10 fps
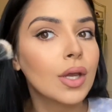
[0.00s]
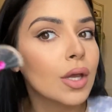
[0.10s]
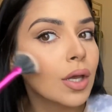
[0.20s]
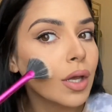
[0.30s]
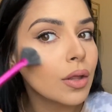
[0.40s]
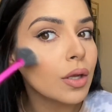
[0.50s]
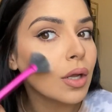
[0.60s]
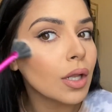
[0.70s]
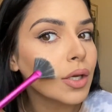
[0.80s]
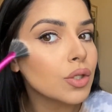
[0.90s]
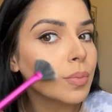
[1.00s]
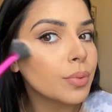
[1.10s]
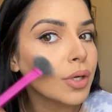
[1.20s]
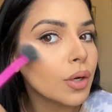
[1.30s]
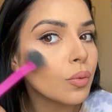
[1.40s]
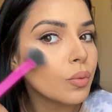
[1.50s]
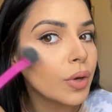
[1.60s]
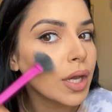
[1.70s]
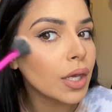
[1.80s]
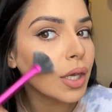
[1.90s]
And then I like to put it
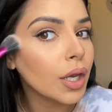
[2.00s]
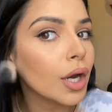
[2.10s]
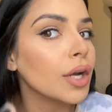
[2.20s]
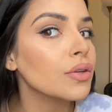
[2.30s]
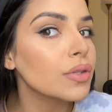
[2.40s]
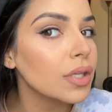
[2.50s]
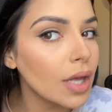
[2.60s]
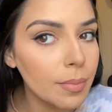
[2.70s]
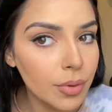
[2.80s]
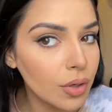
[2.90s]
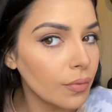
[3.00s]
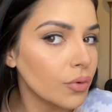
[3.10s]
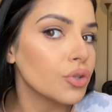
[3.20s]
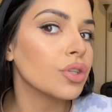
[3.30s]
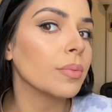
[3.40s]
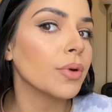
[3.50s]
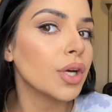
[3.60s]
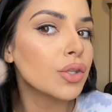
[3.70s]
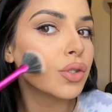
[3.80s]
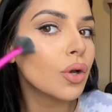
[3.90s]
right here. And you see that beautiful shimmer?
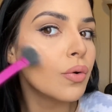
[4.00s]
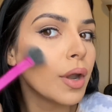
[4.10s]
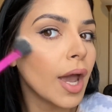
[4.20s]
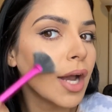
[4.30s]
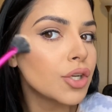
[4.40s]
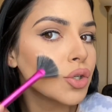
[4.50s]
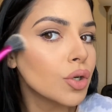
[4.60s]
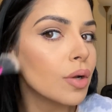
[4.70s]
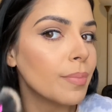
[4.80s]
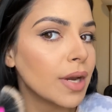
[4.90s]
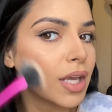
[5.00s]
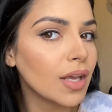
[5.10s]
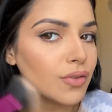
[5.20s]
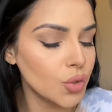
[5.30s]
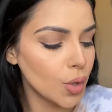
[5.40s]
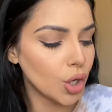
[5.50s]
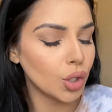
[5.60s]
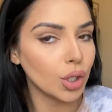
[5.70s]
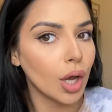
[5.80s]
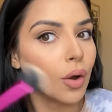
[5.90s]
It's so natural, but it gives you a
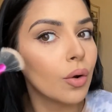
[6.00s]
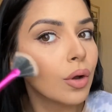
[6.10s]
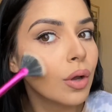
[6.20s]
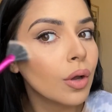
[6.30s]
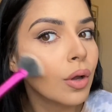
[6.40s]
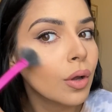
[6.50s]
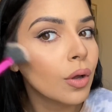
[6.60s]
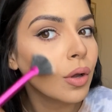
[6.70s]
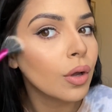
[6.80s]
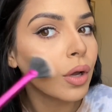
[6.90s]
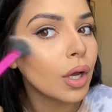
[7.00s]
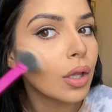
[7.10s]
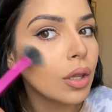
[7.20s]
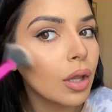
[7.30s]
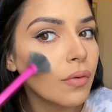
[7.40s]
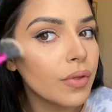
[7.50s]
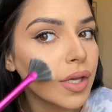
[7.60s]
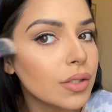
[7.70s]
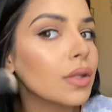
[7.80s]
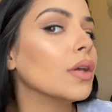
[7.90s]
glow. I love
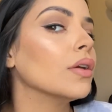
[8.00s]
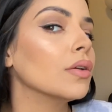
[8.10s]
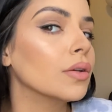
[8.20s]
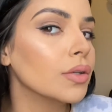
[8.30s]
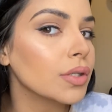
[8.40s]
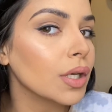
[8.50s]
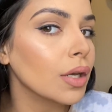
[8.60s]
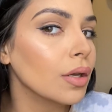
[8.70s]
this thing, you see?